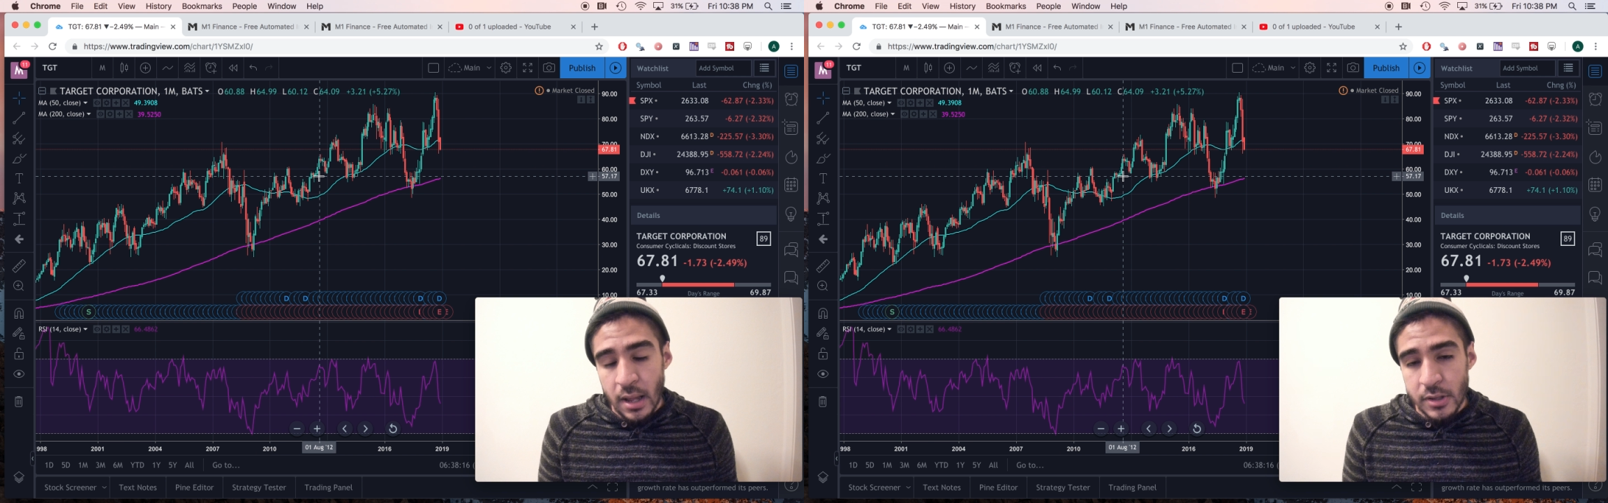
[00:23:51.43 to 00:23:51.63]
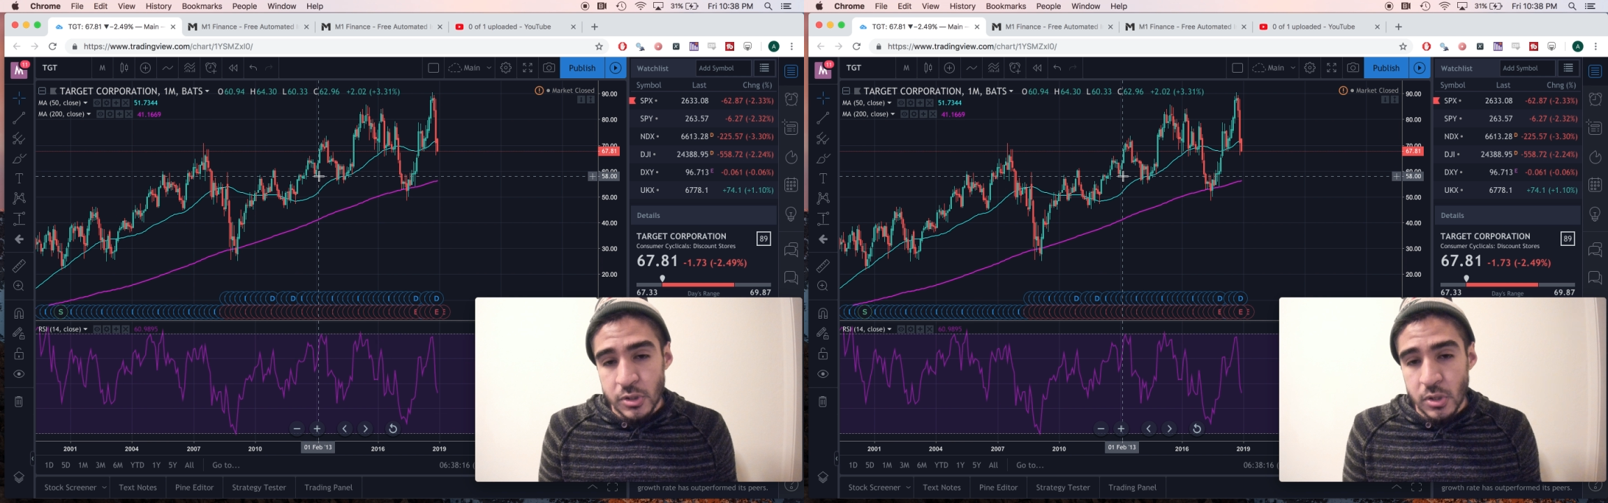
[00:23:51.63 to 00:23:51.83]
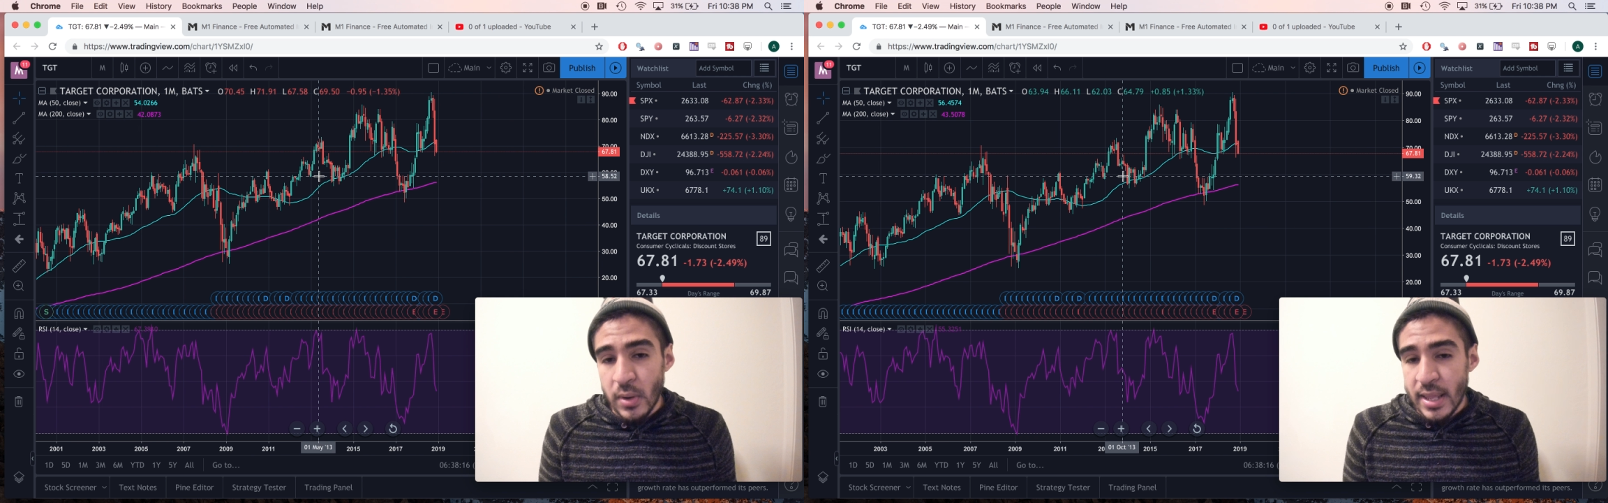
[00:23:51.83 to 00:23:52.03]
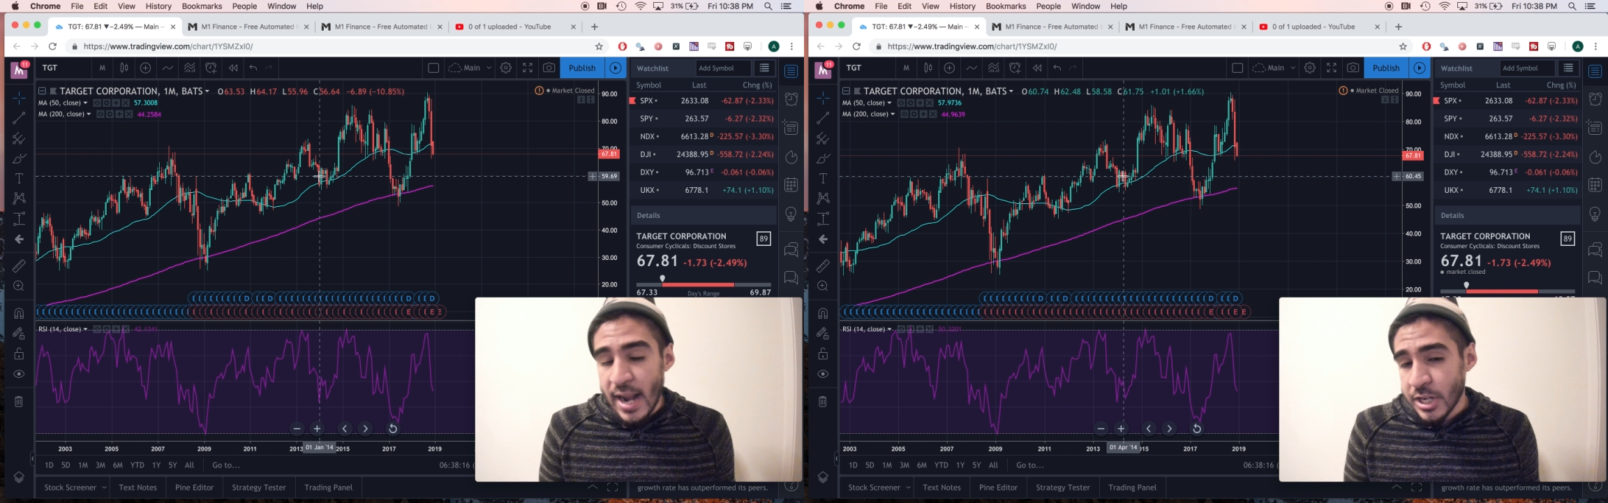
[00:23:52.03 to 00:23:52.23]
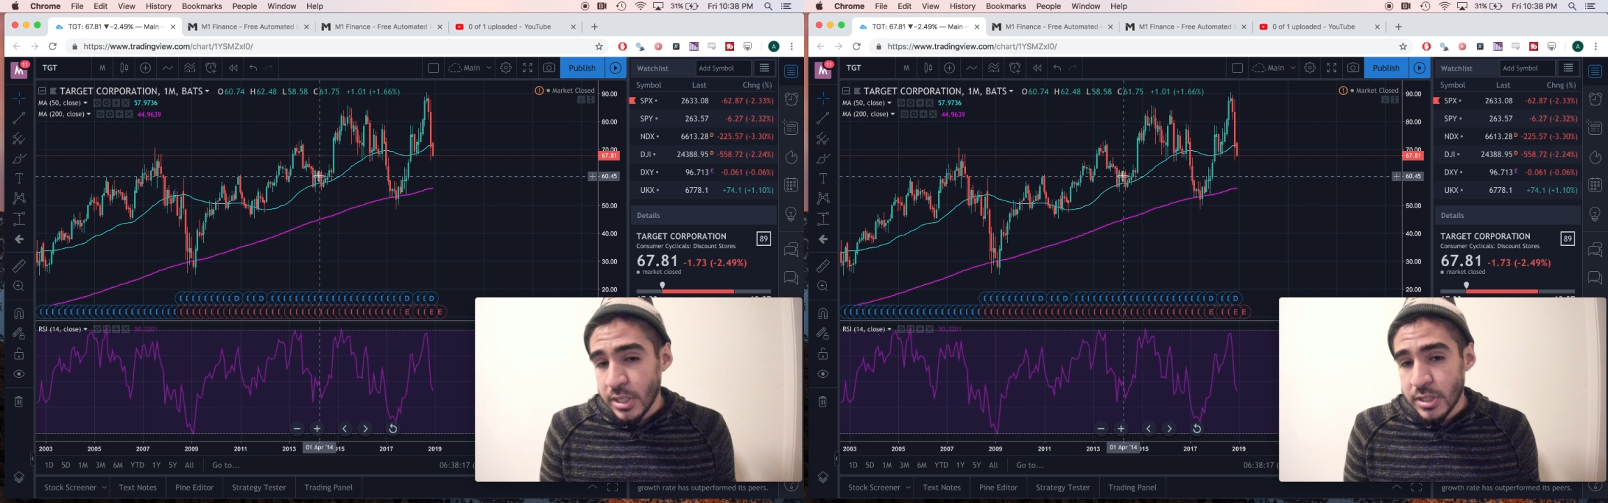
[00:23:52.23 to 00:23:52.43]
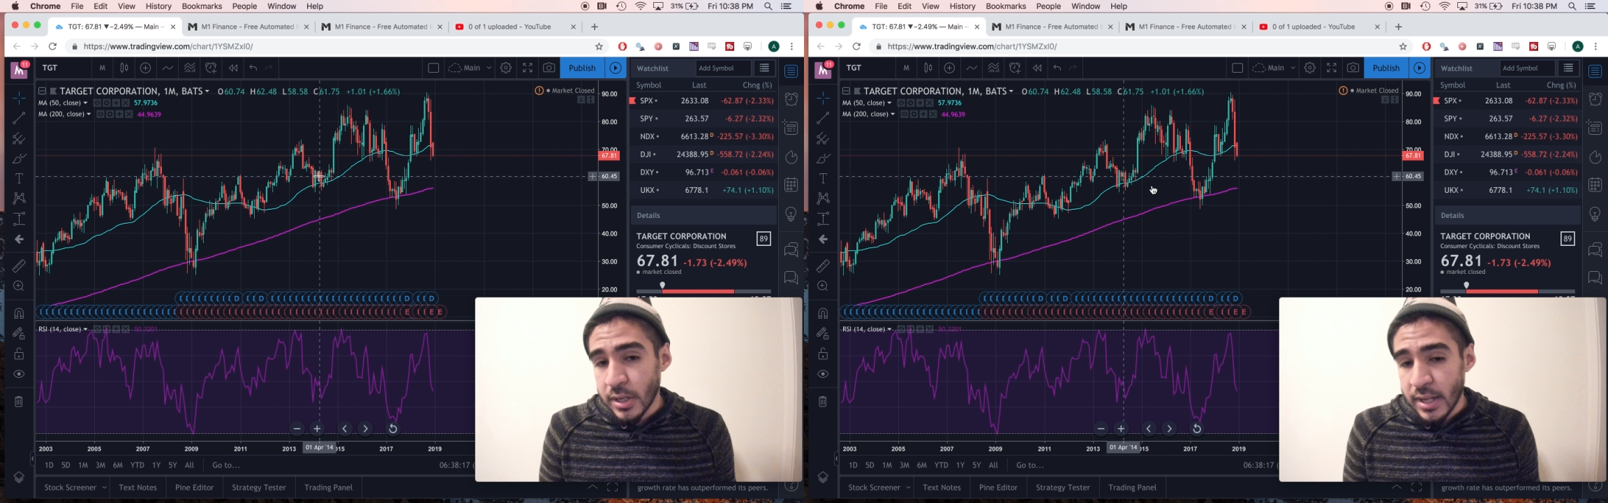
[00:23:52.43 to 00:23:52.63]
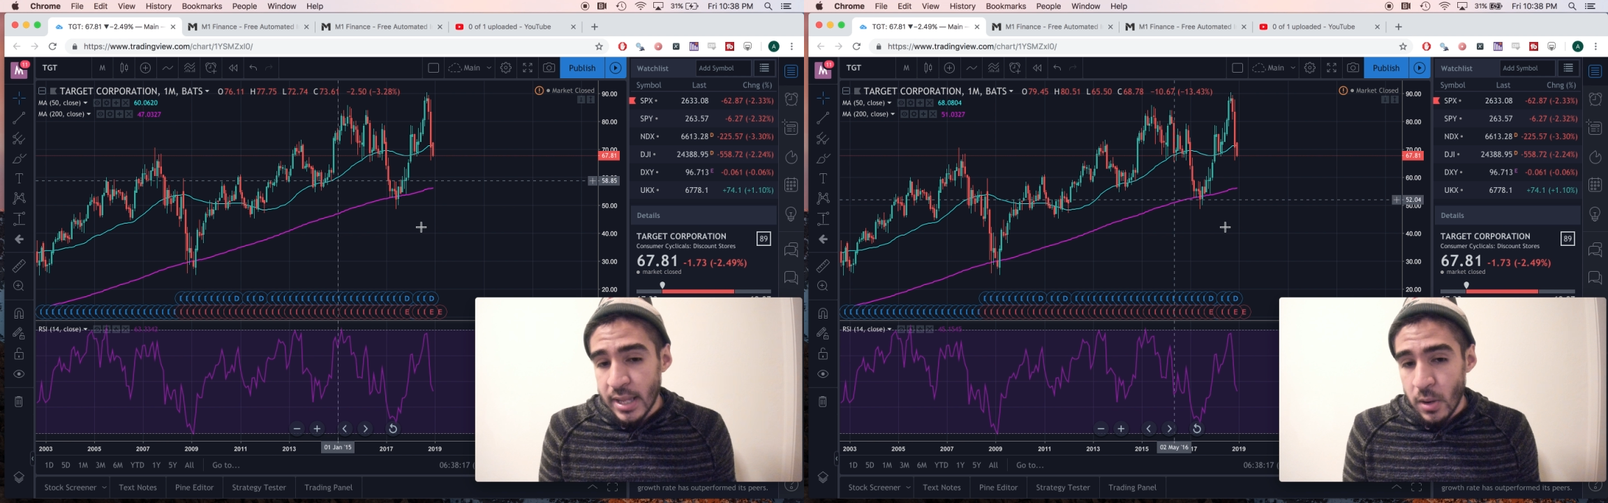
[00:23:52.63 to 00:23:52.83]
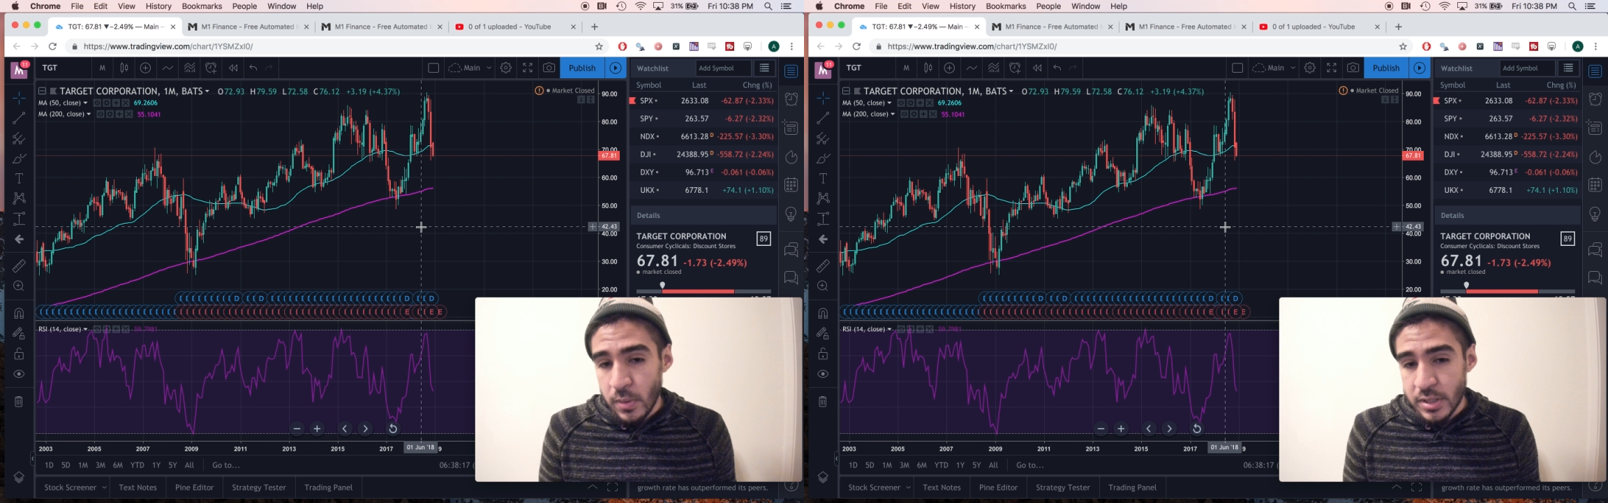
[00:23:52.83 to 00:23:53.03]
So it actually took a
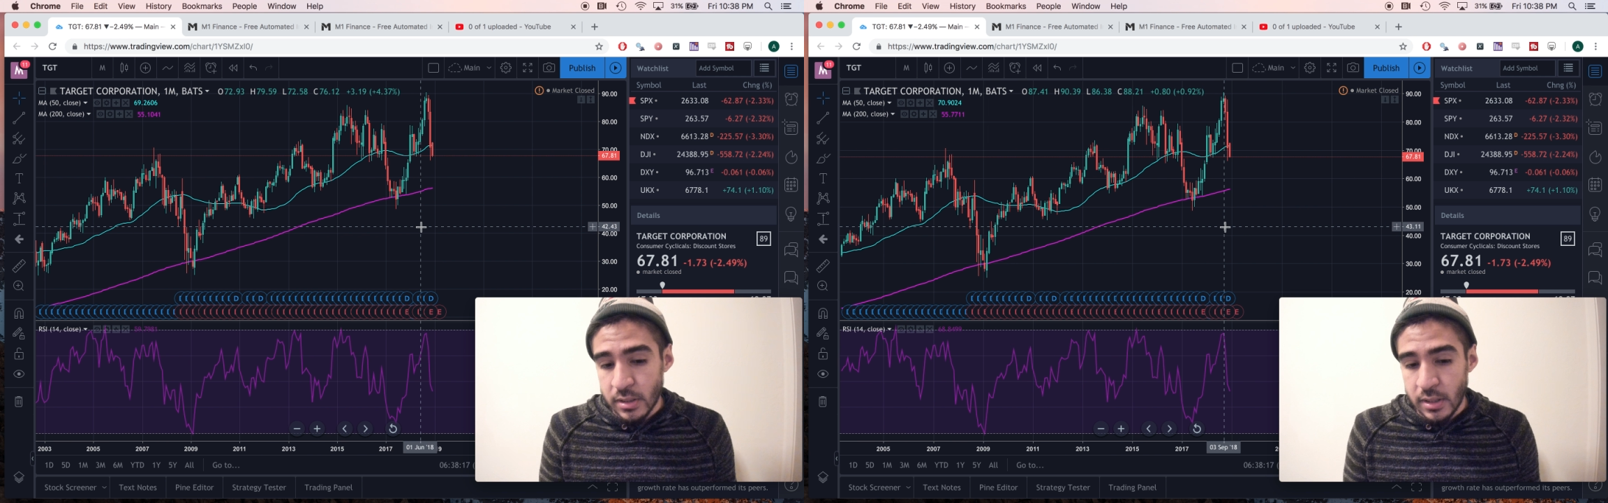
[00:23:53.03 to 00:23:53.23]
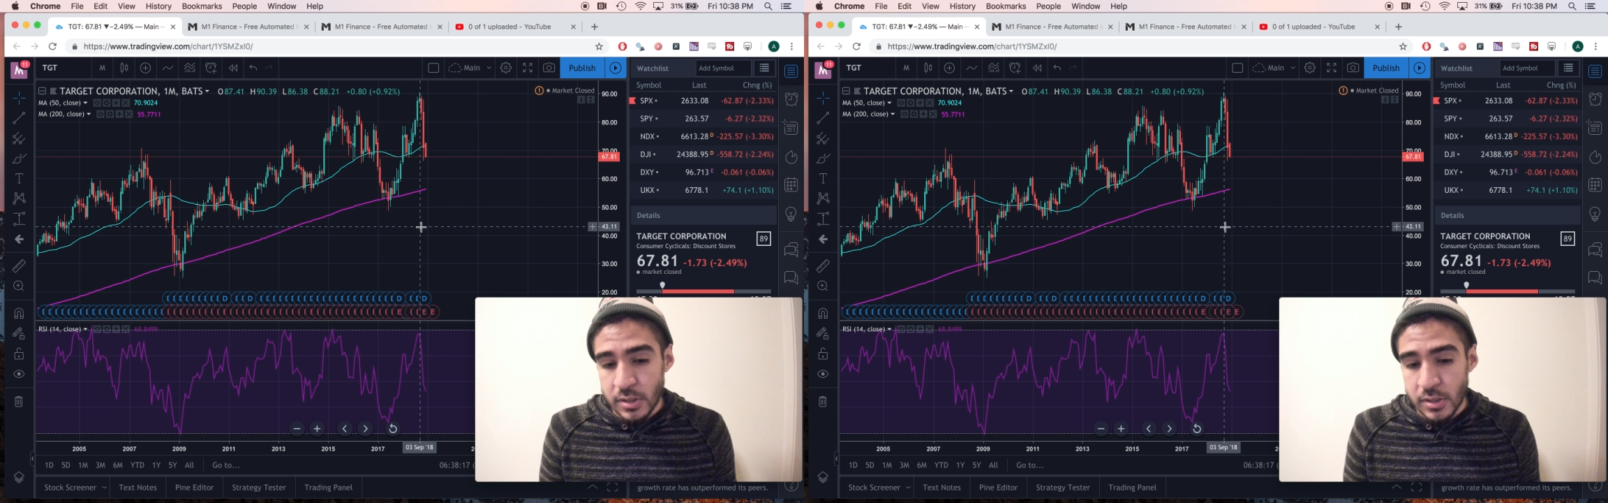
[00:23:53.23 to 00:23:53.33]
hit recently.